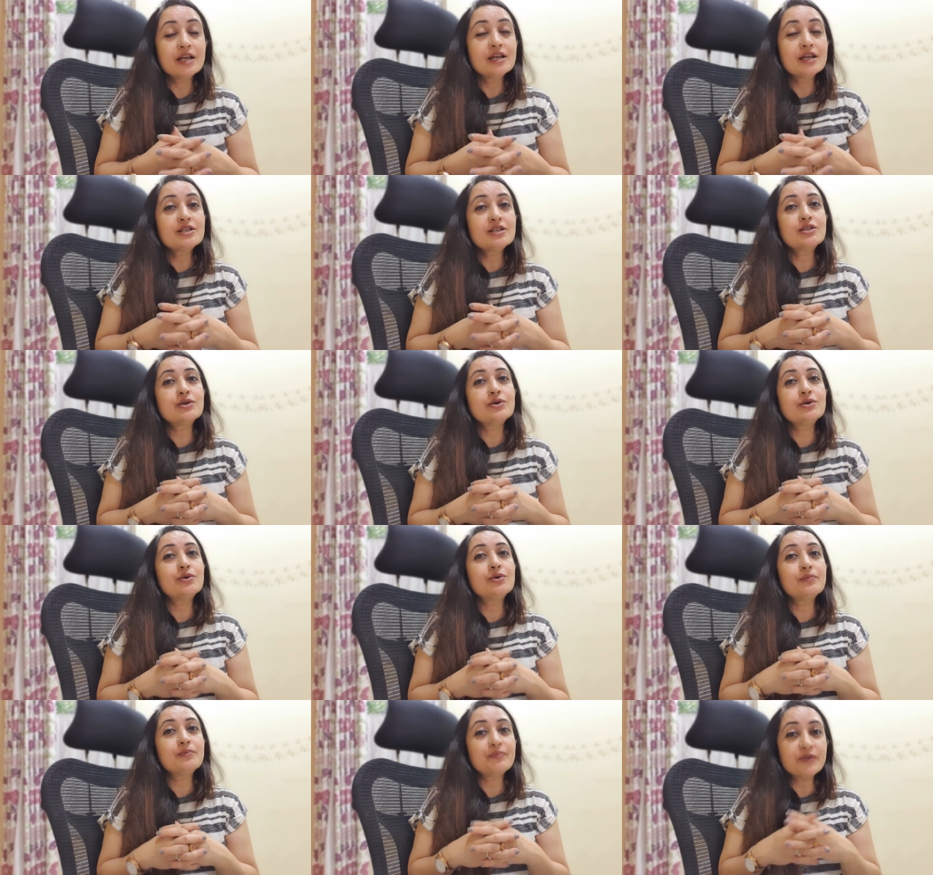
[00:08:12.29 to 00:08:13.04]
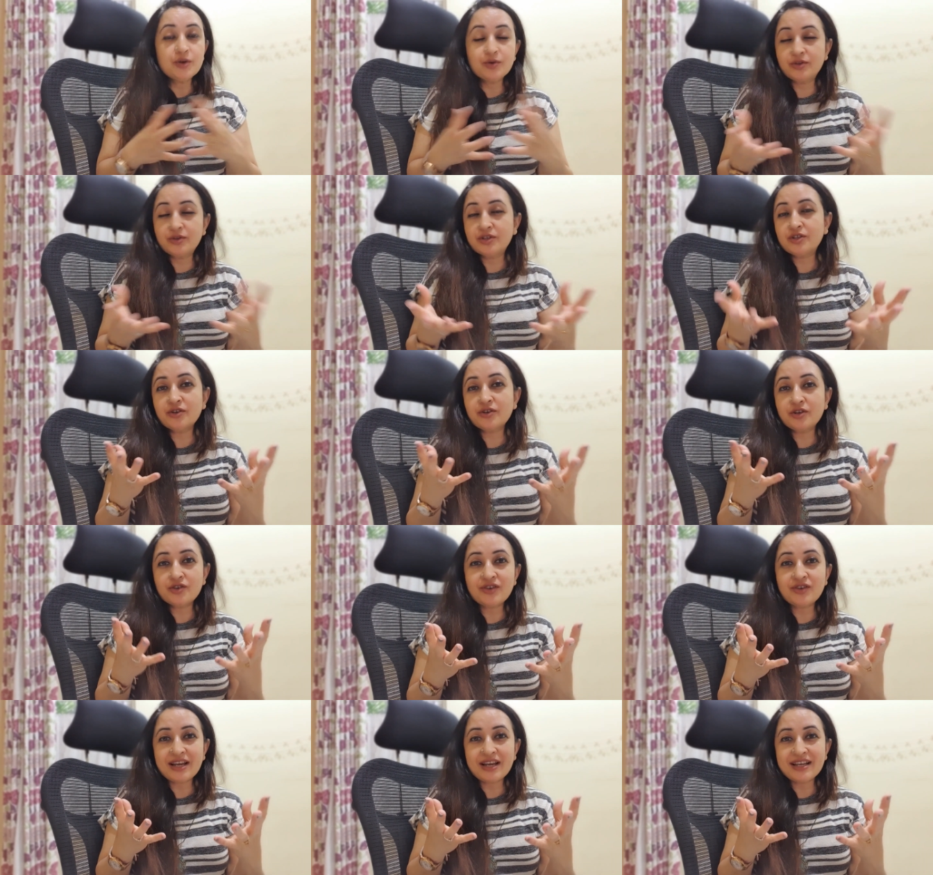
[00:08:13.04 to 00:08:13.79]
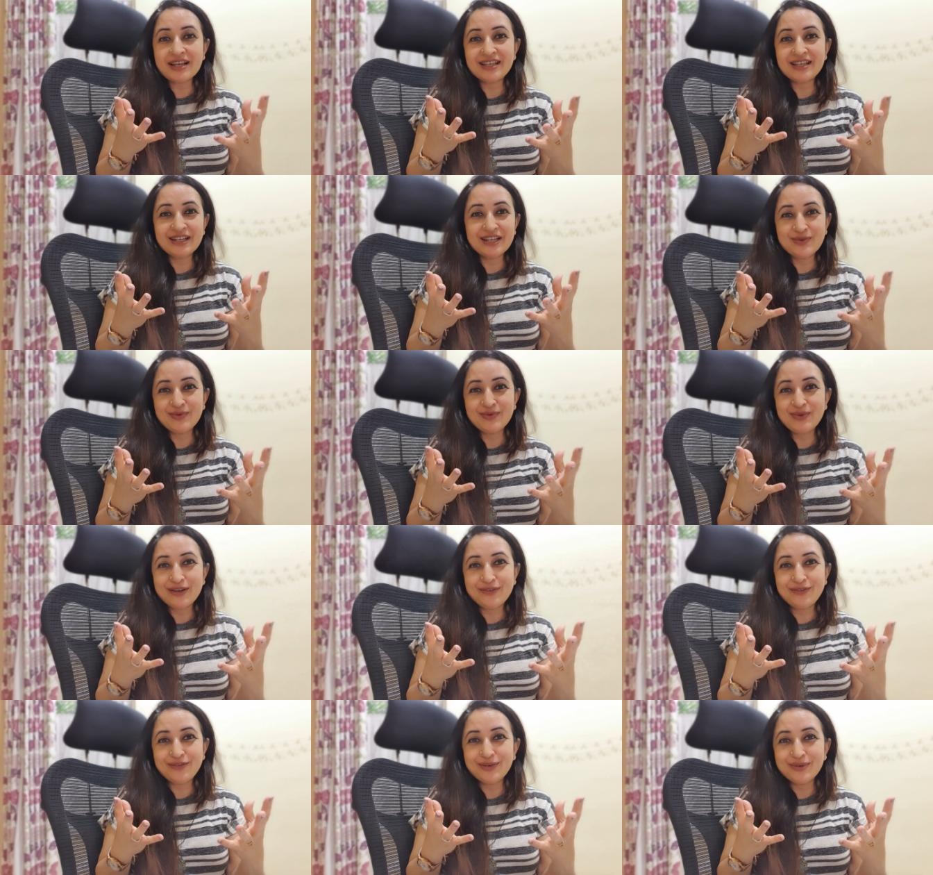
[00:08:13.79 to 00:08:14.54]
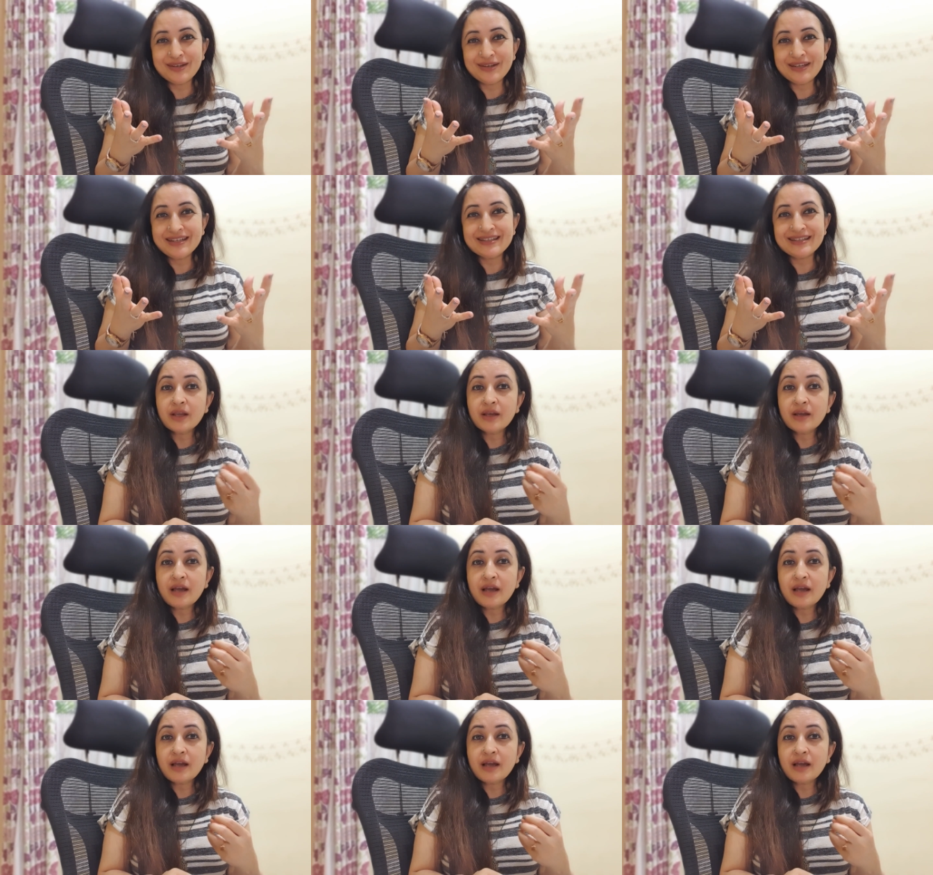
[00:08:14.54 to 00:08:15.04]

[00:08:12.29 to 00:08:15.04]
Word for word: So use it on your dry skin as well if you need it.